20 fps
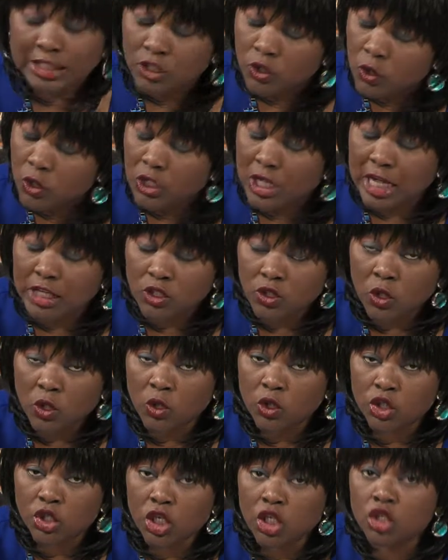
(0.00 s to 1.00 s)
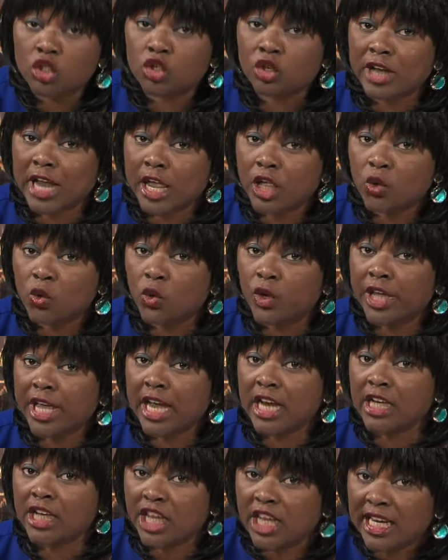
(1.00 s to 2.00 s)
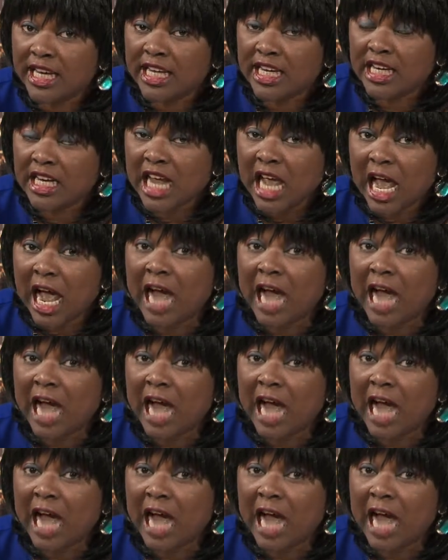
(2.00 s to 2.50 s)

so, that solution so that you will get healing